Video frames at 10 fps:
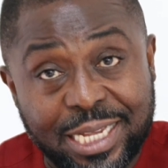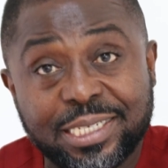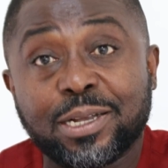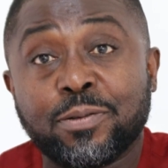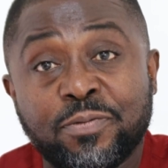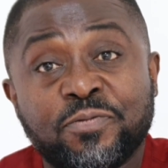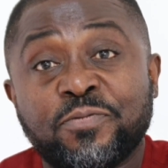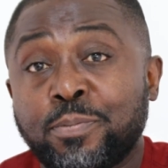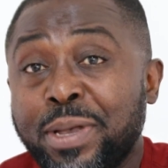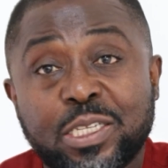That's the
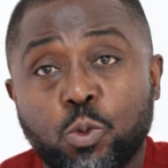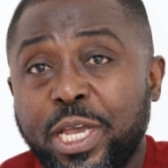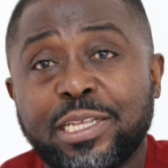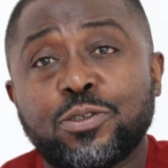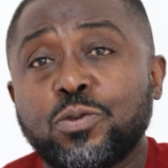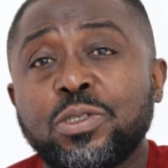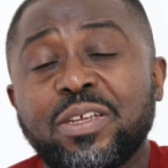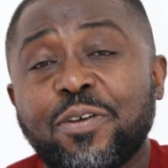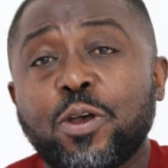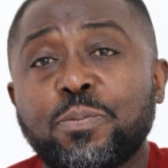best way to
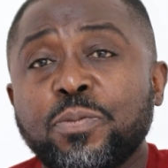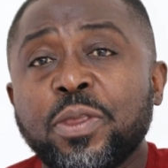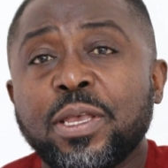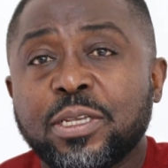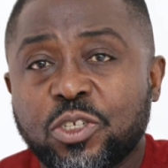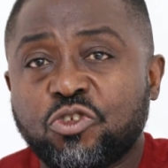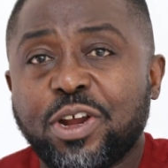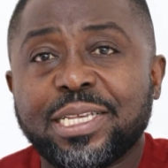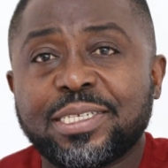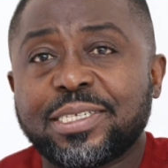develop
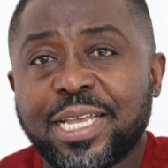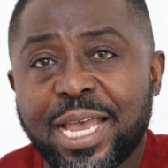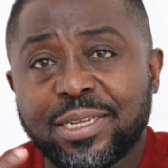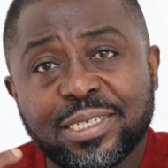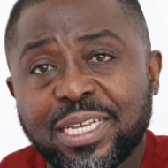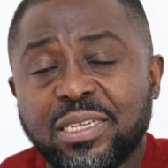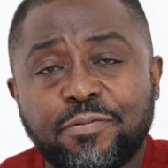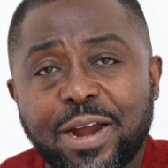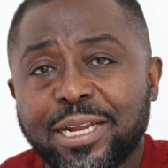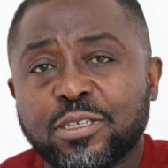stress and stage
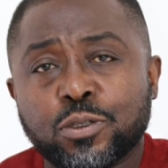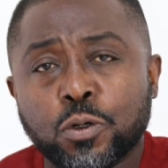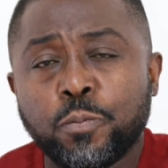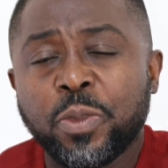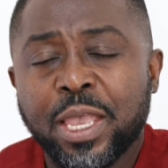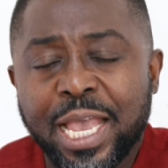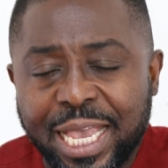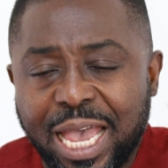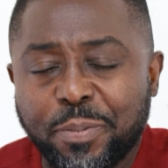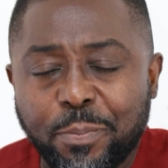fright. So
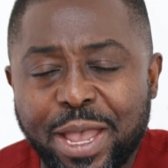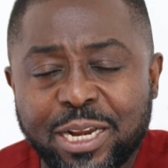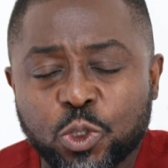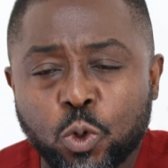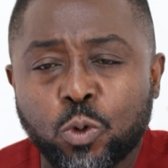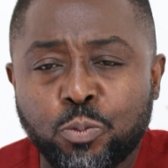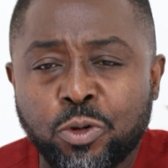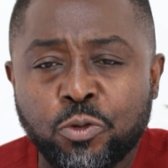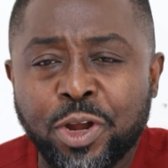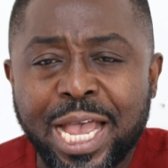get prepared.
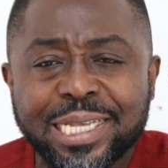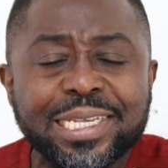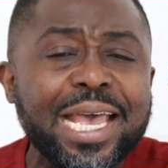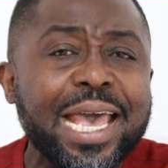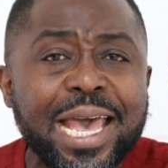So rehearse